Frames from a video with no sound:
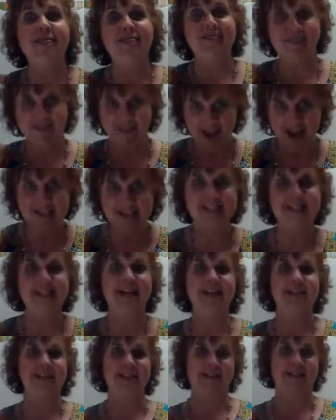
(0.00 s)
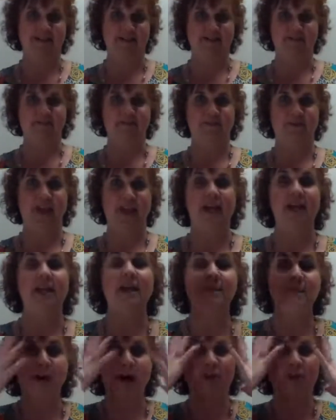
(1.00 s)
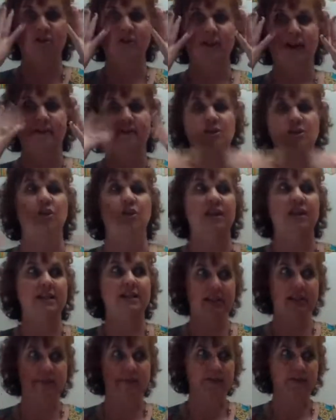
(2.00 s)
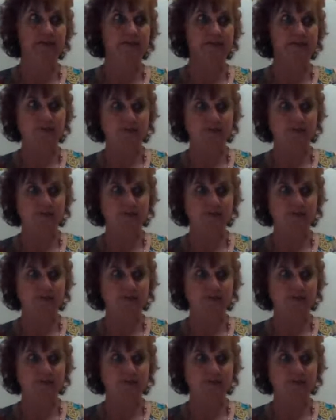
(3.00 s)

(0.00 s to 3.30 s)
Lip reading: That's the idea here. Okay, imagine that. So you got David.